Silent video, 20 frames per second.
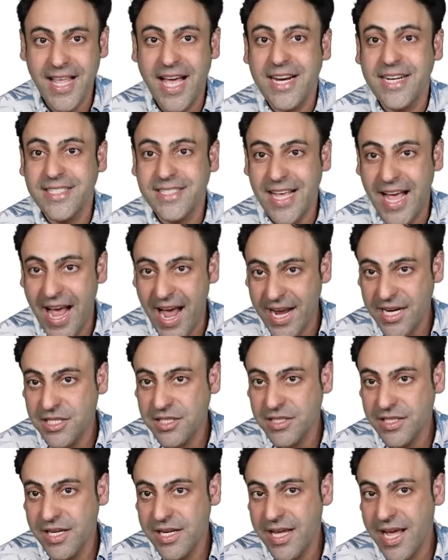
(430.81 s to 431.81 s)
That is
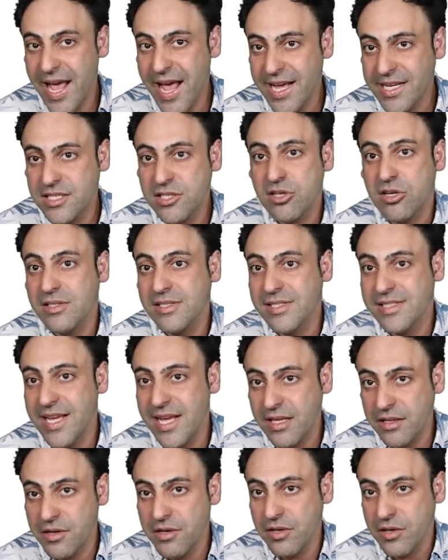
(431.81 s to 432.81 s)
actually
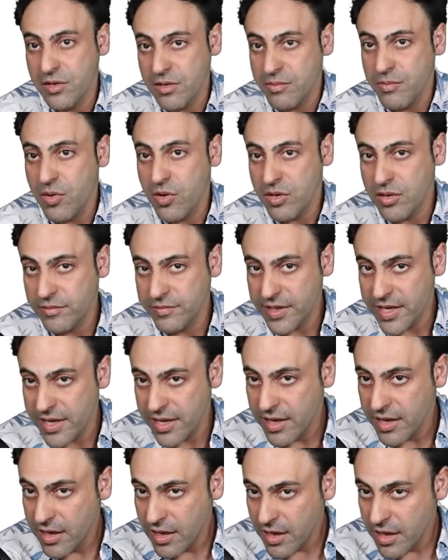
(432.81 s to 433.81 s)
extracellular part of
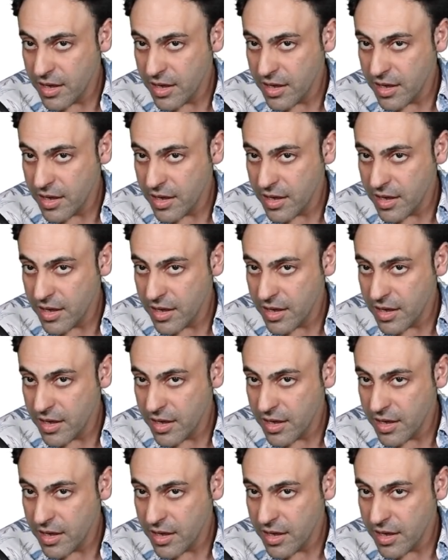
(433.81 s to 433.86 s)
the